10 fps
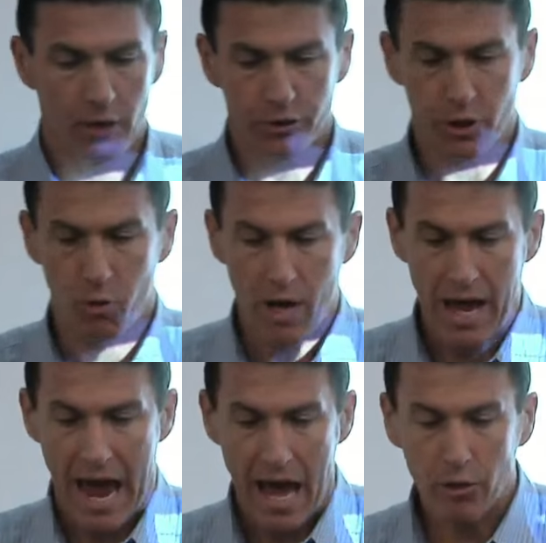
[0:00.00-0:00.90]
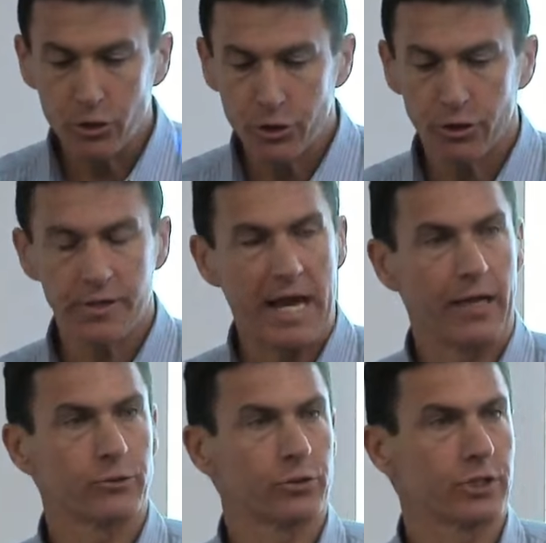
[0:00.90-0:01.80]
So how should
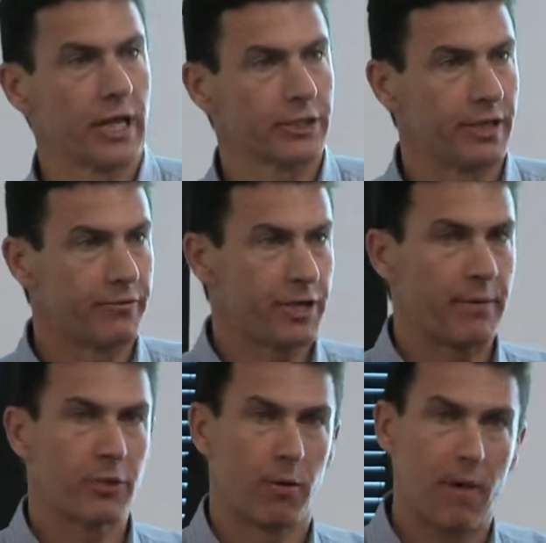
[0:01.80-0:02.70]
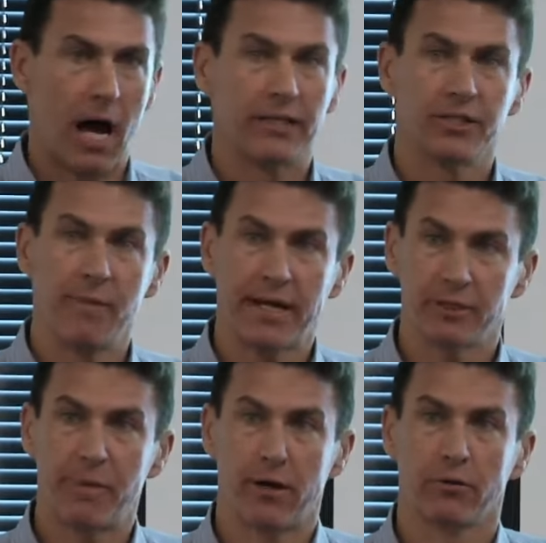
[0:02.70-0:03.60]
natural selection have shaped our minds to make
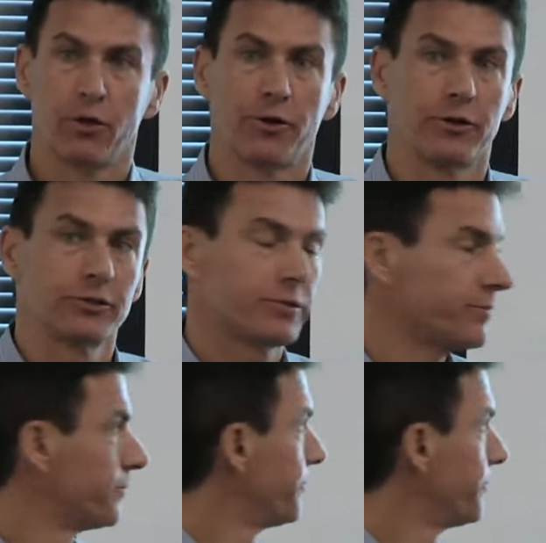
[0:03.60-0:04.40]
us better learners?